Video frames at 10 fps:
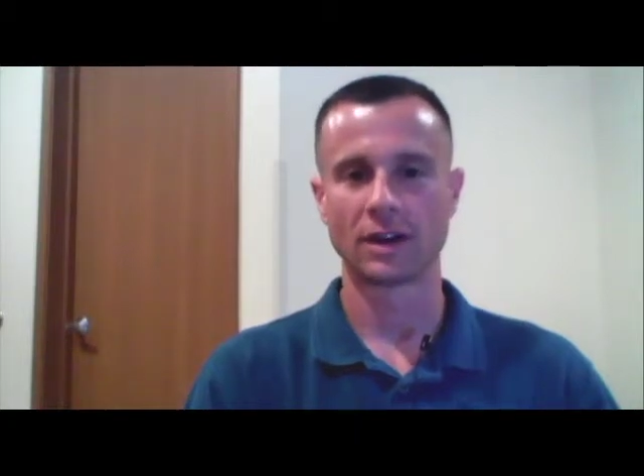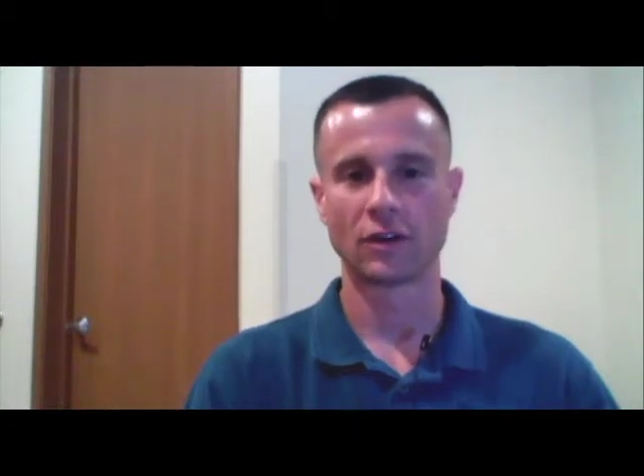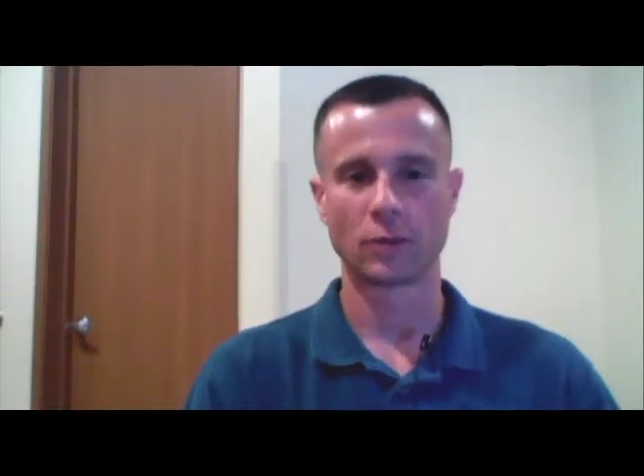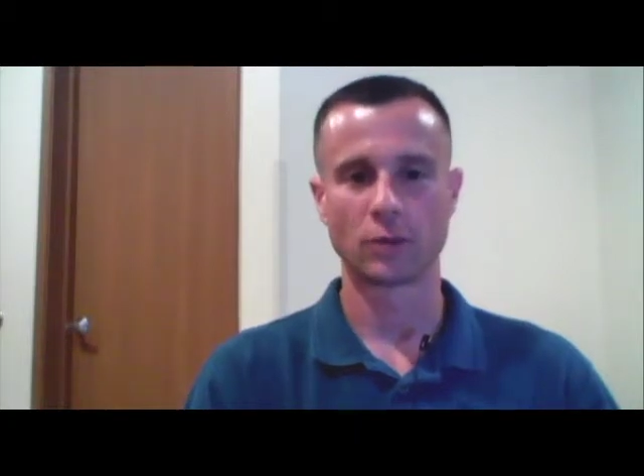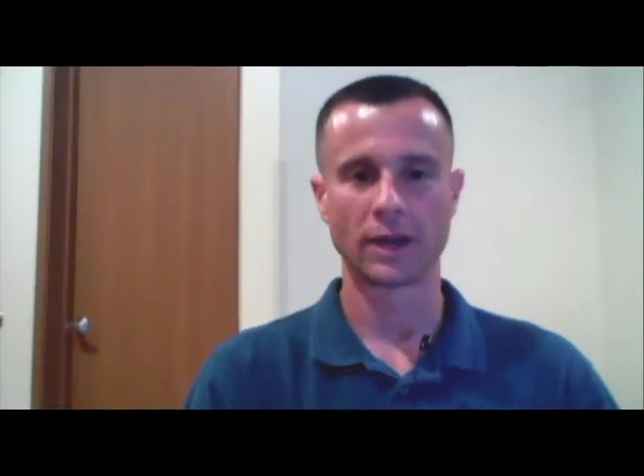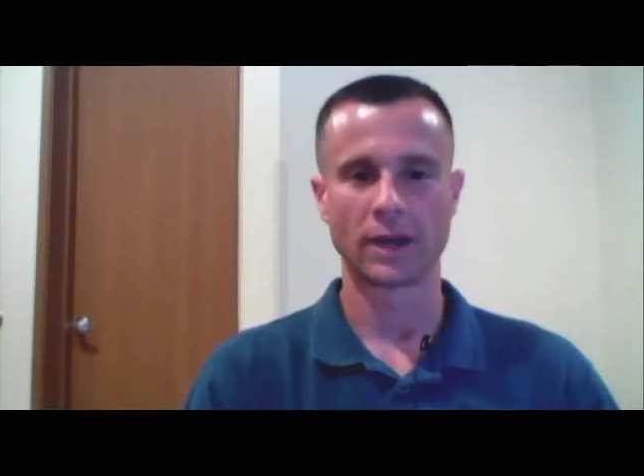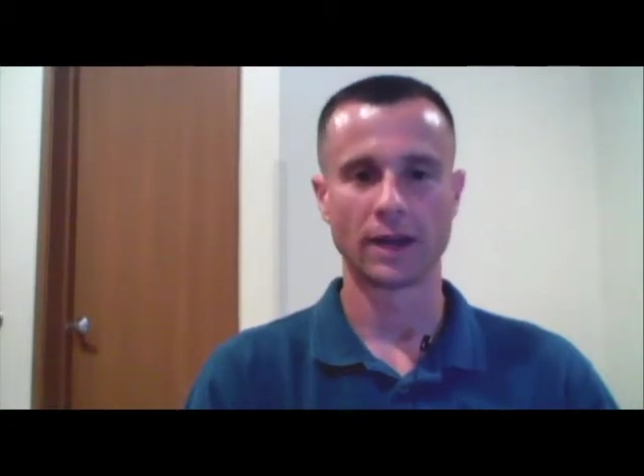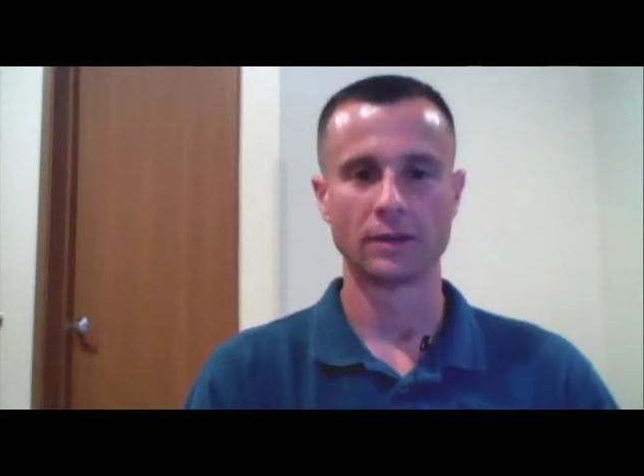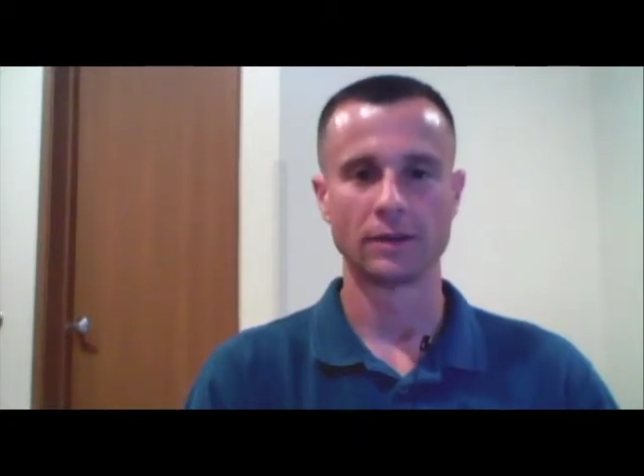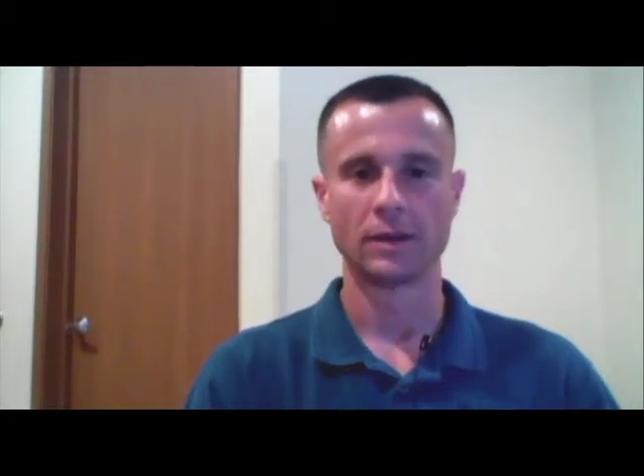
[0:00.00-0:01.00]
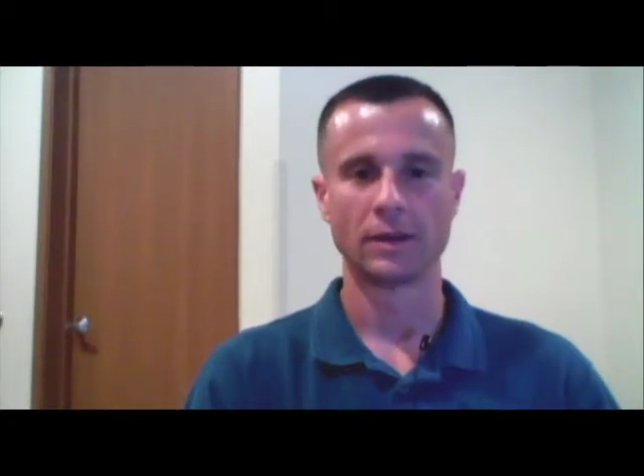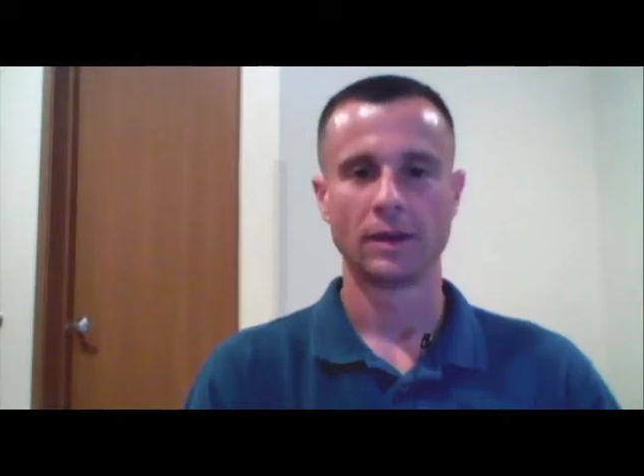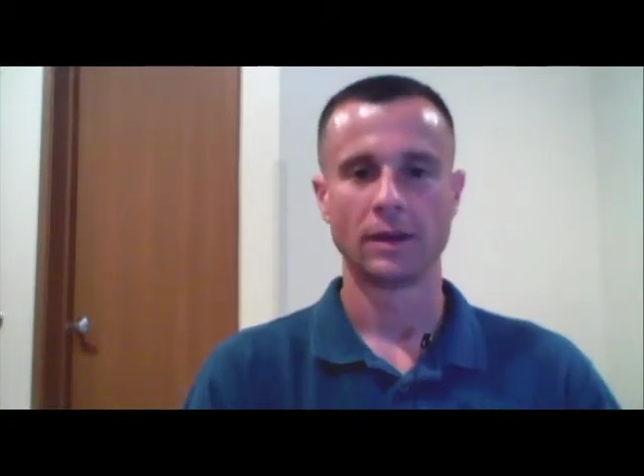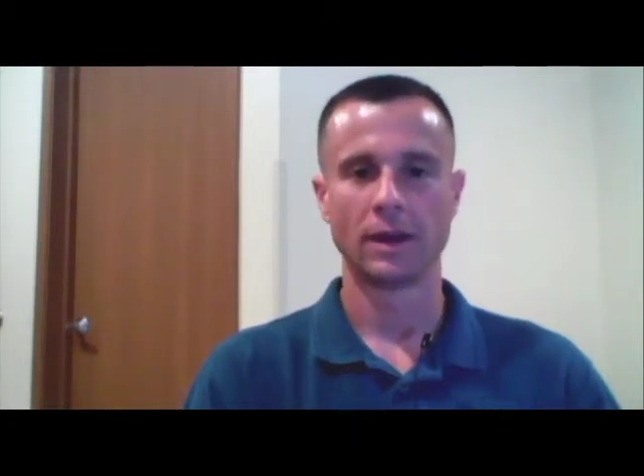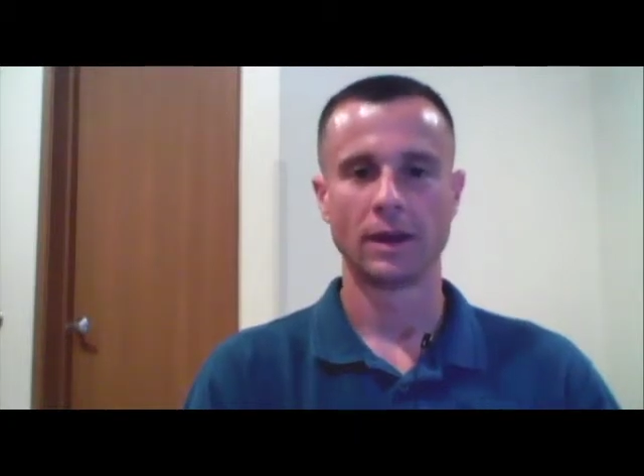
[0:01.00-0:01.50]
cars break down,
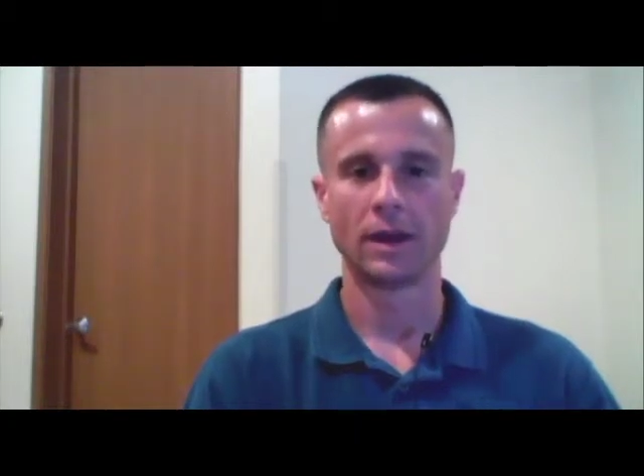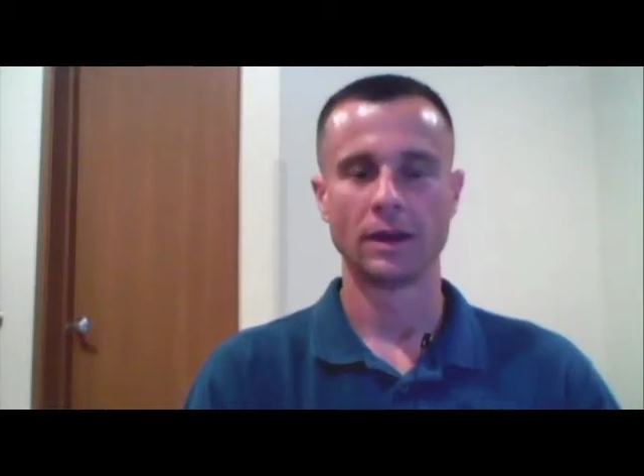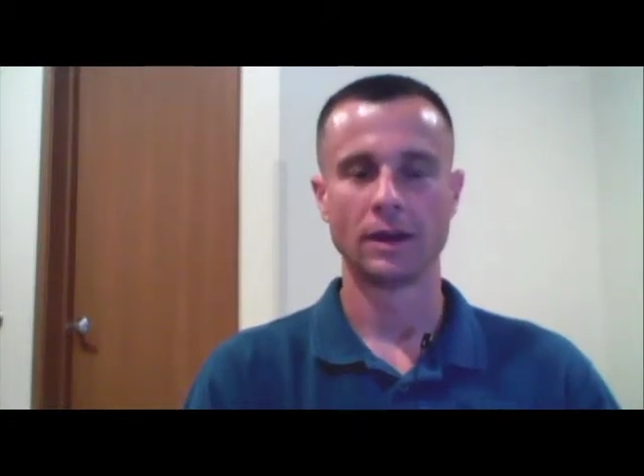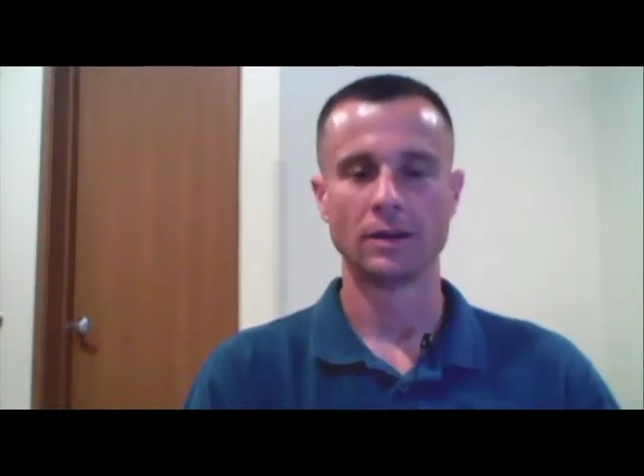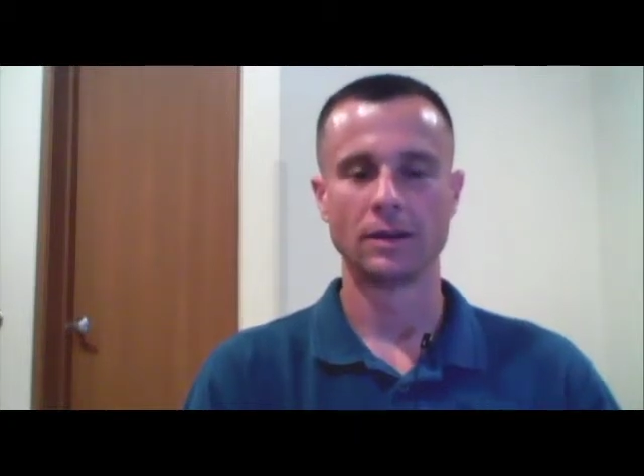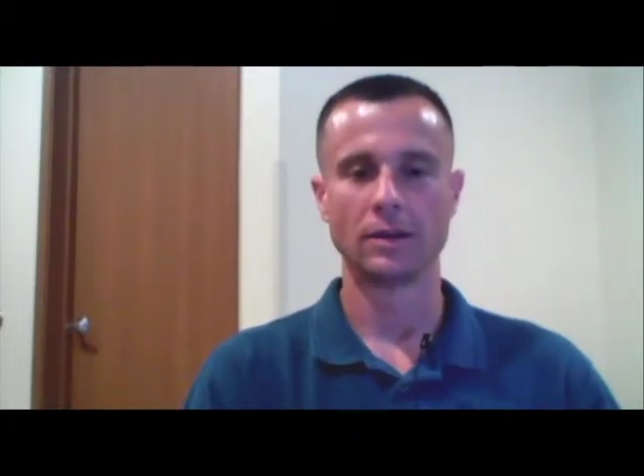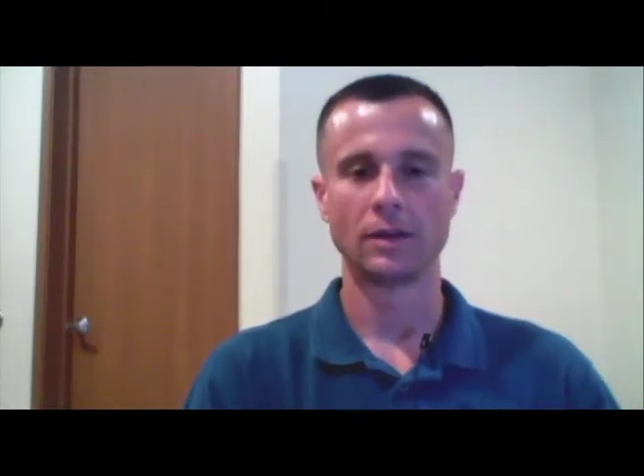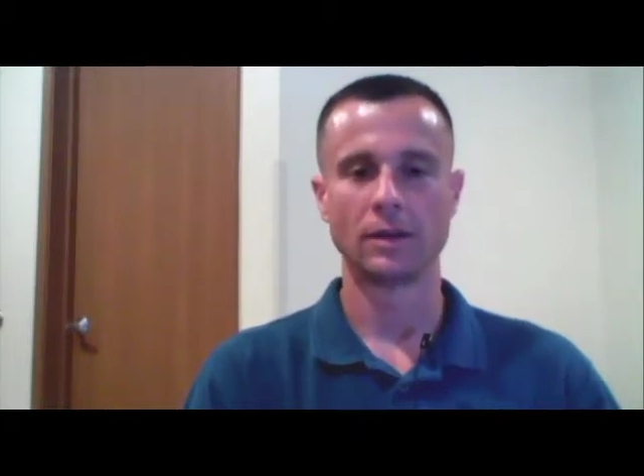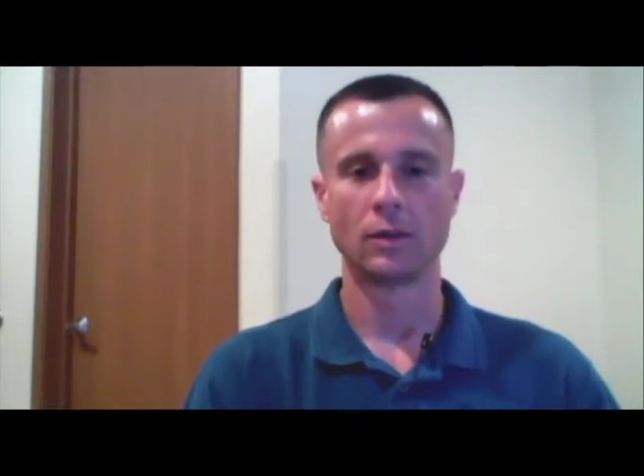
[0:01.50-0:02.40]
and